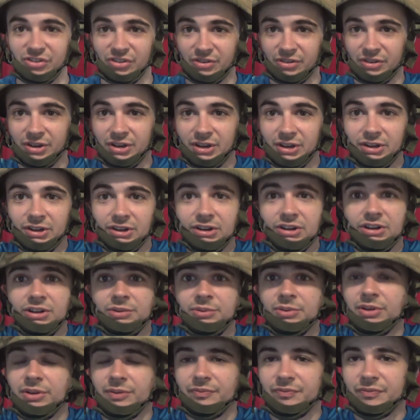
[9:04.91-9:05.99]
suit
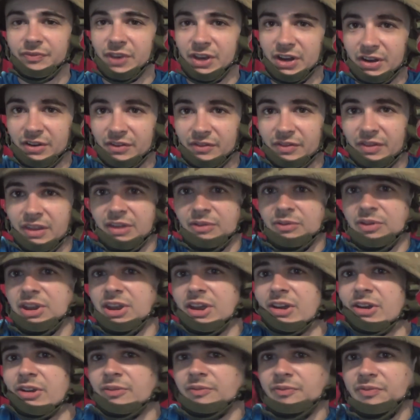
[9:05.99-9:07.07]
but you know there we
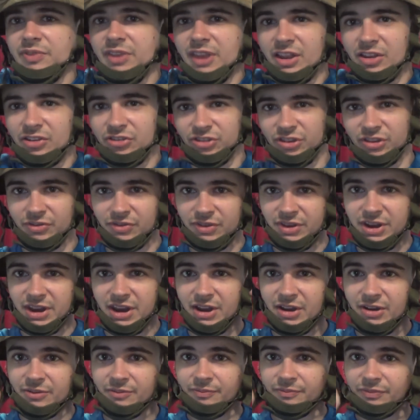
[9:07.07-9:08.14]
go that's the
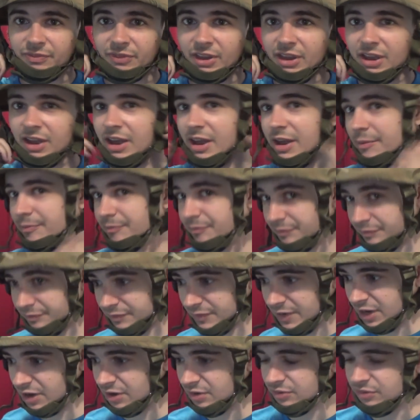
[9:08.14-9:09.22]
video um,
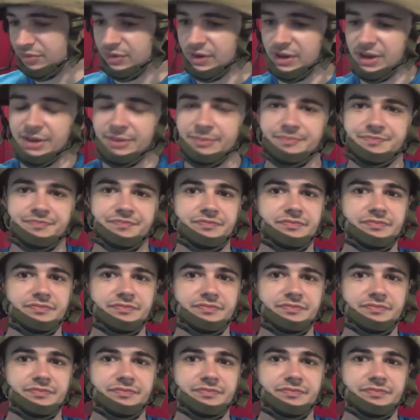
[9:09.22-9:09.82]
hopefully